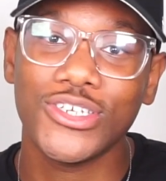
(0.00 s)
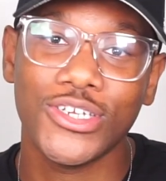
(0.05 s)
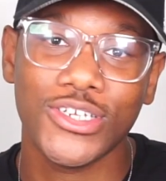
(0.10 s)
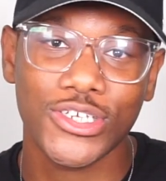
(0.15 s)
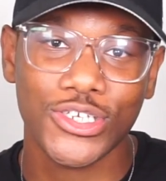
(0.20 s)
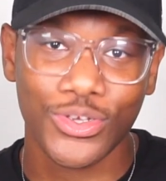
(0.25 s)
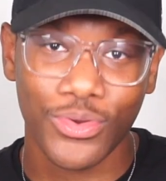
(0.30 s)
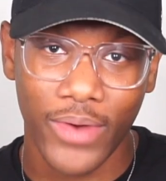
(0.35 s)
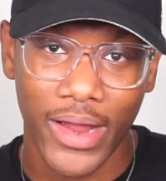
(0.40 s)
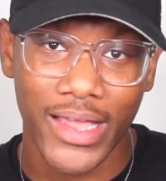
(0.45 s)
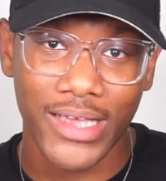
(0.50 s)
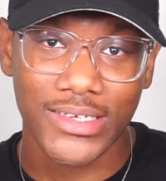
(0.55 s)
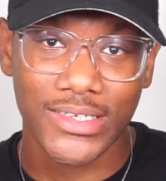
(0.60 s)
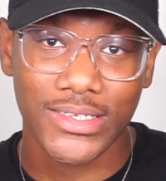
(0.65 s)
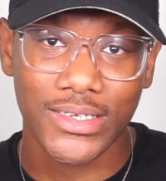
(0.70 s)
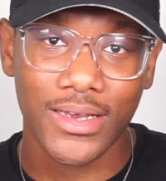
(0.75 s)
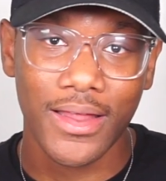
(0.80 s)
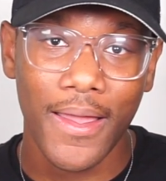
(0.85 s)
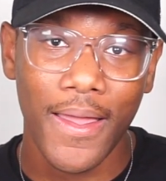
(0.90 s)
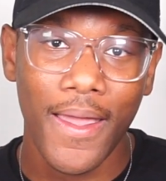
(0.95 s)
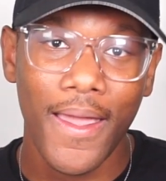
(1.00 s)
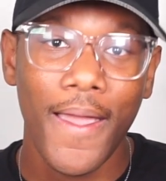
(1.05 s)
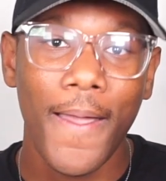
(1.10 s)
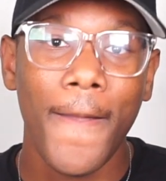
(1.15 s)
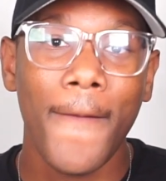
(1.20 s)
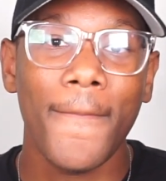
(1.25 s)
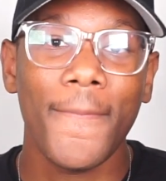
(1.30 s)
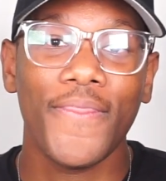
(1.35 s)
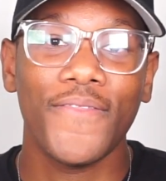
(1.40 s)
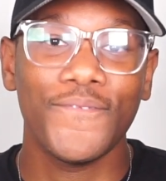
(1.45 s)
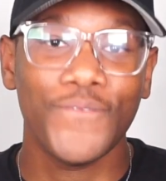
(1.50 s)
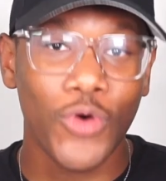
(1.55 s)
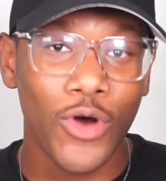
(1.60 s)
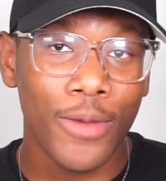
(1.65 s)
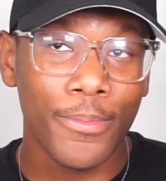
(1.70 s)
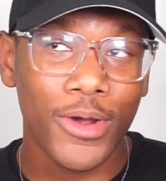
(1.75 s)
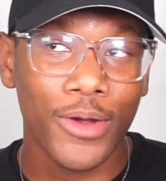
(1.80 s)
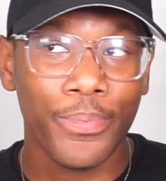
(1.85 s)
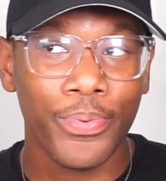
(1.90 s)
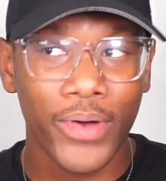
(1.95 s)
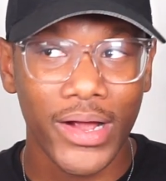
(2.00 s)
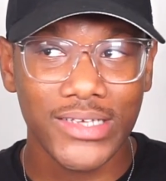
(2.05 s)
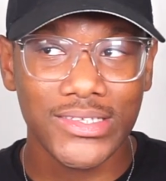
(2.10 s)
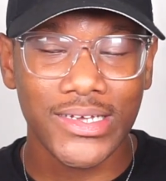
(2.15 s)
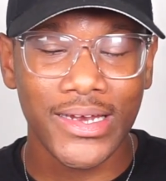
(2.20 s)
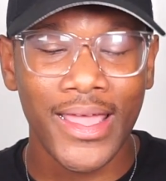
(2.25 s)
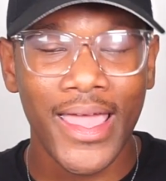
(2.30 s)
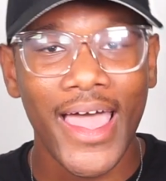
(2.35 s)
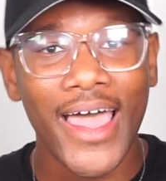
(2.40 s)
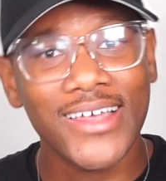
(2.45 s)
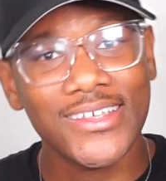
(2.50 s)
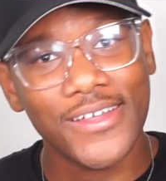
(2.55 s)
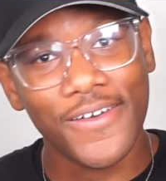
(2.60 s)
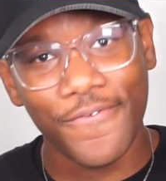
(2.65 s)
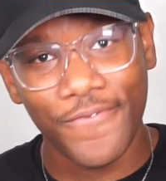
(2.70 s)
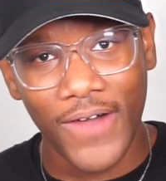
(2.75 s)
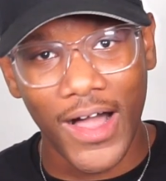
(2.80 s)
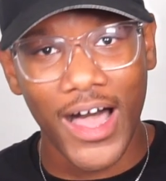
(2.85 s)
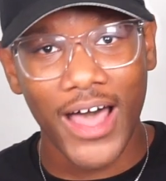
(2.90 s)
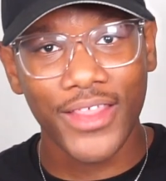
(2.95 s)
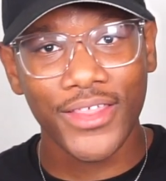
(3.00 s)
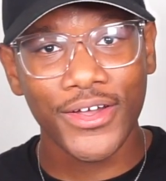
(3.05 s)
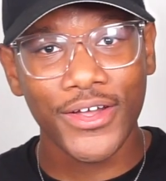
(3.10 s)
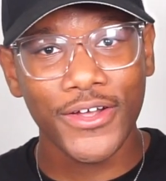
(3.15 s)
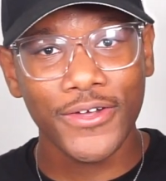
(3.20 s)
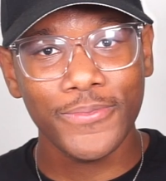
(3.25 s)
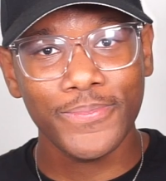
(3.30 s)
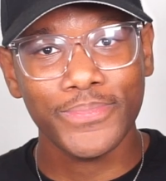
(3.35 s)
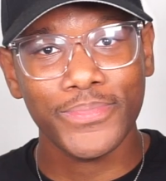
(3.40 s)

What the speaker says: disgraced former president as a father.